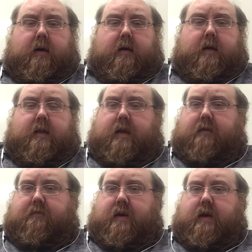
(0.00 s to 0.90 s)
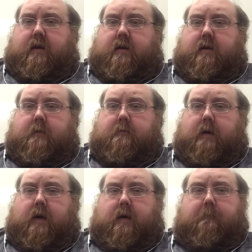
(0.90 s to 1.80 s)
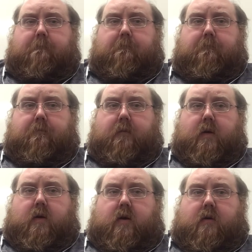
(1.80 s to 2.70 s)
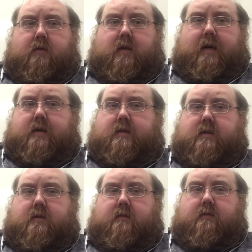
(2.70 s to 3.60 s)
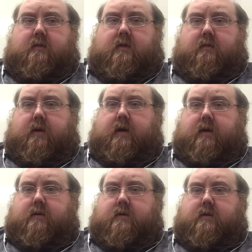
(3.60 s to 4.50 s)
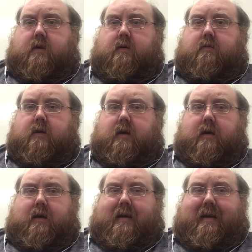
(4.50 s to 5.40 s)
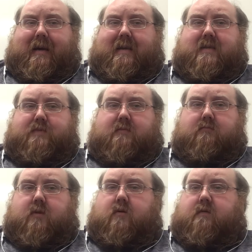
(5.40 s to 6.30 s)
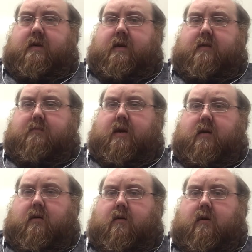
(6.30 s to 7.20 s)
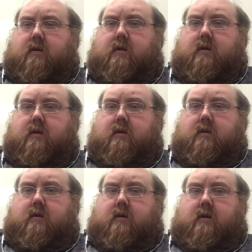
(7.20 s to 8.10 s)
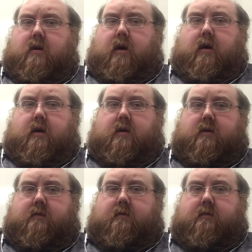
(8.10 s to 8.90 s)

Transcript: In that vein, over the last 3 years or so, God has been moving in my heart uh,